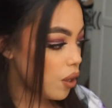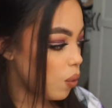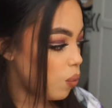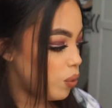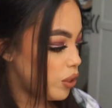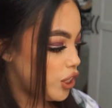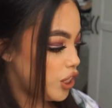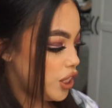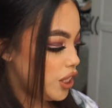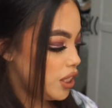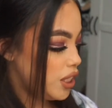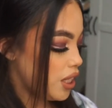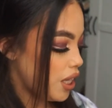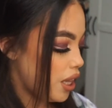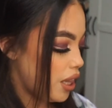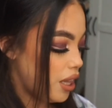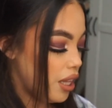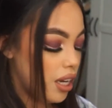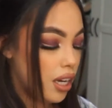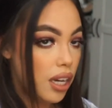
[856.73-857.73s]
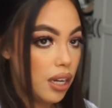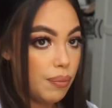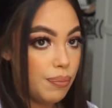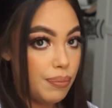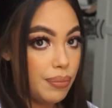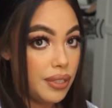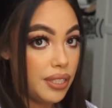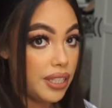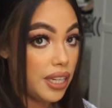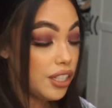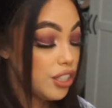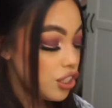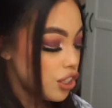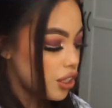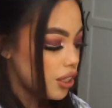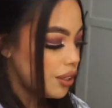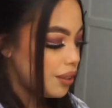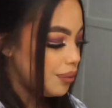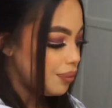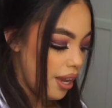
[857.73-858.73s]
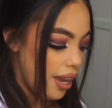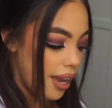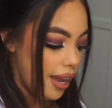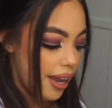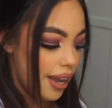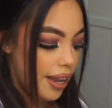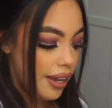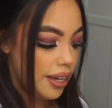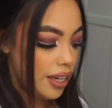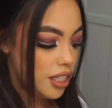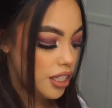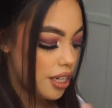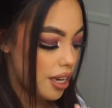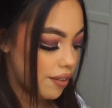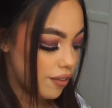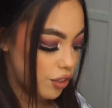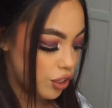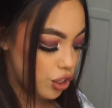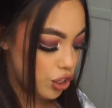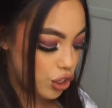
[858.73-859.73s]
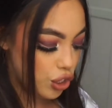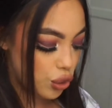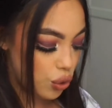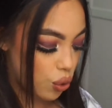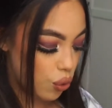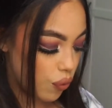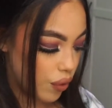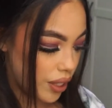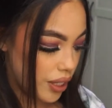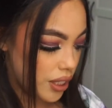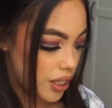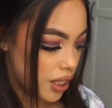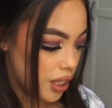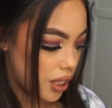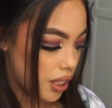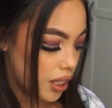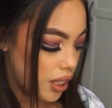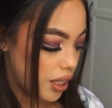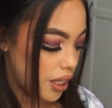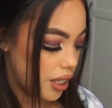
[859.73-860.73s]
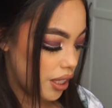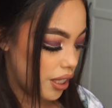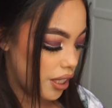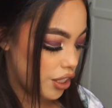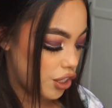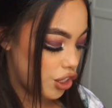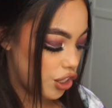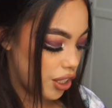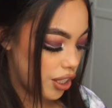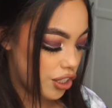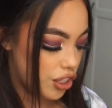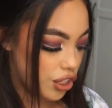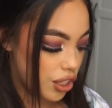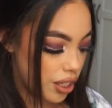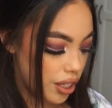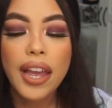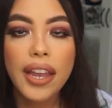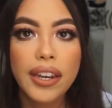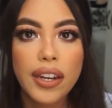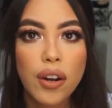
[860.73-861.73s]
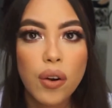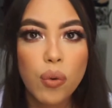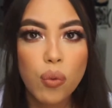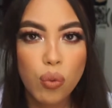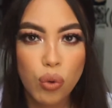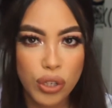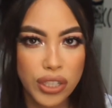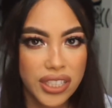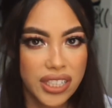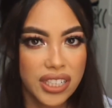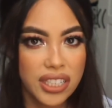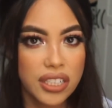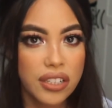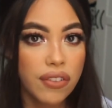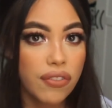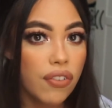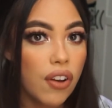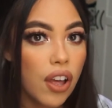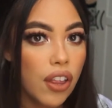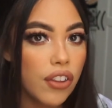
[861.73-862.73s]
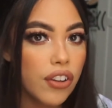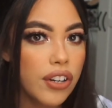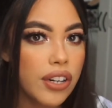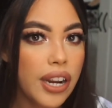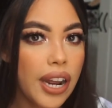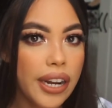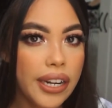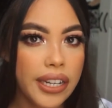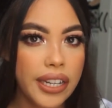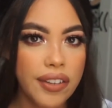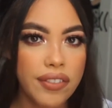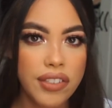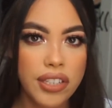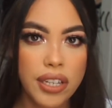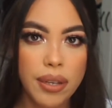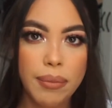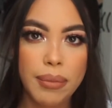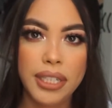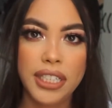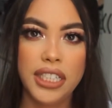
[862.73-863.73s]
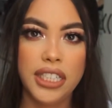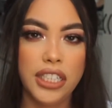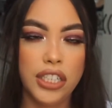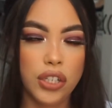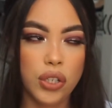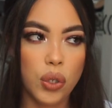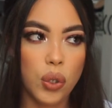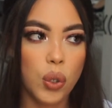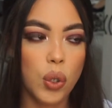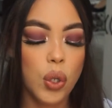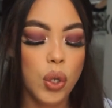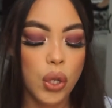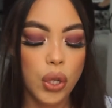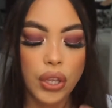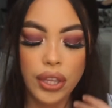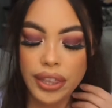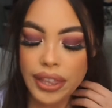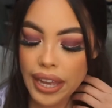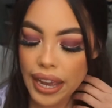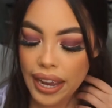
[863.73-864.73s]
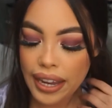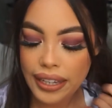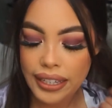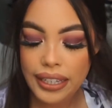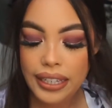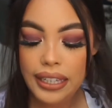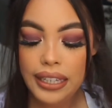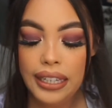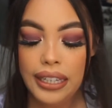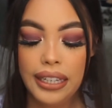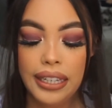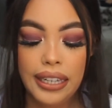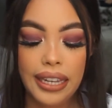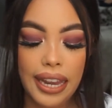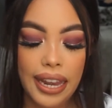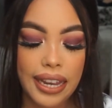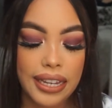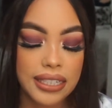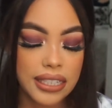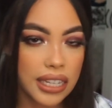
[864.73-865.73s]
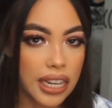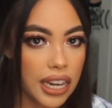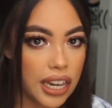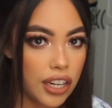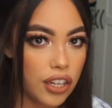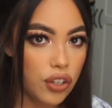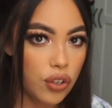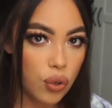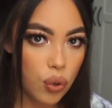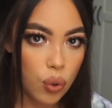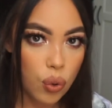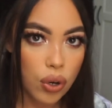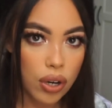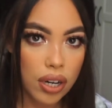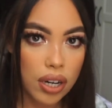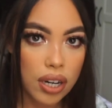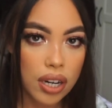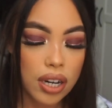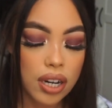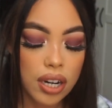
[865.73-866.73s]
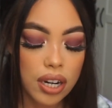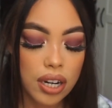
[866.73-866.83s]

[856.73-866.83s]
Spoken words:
which is The Obsession, and it's after she's already done the initiation, and Royce's father kind of gives him a deal that he can't ignore.